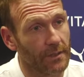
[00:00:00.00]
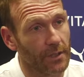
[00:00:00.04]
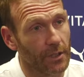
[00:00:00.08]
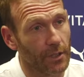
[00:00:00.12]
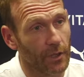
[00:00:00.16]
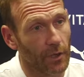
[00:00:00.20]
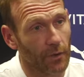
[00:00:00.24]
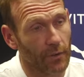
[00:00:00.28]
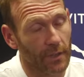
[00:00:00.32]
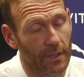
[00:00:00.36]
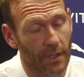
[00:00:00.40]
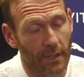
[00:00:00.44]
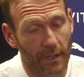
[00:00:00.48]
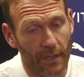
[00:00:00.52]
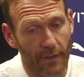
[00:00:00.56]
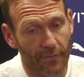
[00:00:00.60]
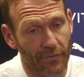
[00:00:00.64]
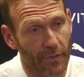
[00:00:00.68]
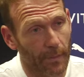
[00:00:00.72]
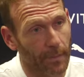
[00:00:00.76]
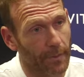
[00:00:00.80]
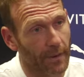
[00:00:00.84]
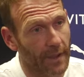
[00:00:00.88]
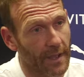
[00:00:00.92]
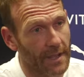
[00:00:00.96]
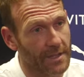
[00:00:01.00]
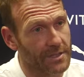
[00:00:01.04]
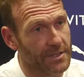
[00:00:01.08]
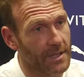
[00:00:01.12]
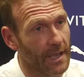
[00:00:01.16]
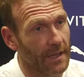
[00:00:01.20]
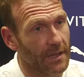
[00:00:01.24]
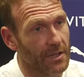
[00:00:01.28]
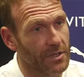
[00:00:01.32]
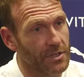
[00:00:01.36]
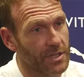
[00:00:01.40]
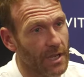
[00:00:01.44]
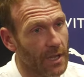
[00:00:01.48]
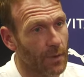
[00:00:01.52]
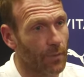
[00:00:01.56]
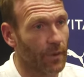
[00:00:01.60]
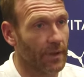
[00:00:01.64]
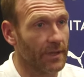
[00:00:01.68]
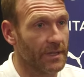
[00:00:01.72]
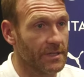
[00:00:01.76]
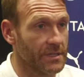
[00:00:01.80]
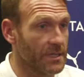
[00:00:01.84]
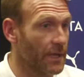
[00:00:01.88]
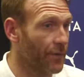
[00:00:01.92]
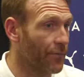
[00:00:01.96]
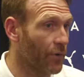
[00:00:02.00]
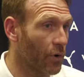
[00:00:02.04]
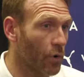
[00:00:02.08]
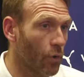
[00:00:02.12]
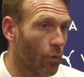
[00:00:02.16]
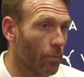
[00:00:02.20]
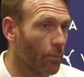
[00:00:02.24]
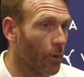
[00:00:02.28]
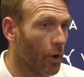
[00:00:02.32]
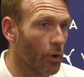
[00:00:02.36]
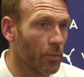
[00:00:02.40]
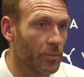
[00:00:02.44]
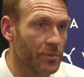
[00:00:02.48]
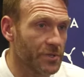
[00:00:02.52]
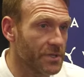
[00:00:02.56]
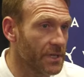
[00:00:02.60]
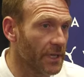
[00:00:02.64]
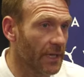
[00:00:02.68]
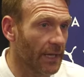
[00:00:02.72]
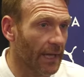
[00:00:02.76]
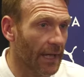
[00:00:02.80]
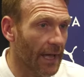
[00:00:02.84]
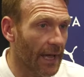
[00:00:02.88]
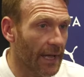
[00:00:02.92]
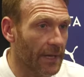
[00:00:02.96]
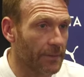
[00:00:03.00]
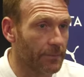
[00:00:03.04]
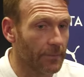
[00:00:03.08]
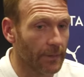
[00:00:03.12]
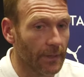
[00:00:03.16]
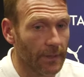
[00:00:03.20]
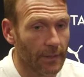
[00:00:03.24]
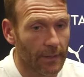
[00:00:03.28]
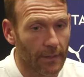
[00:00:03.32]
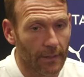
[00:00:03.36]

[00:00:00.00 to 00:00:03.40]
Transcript: You know, it can give the players the energy when there's difficult moments in the game.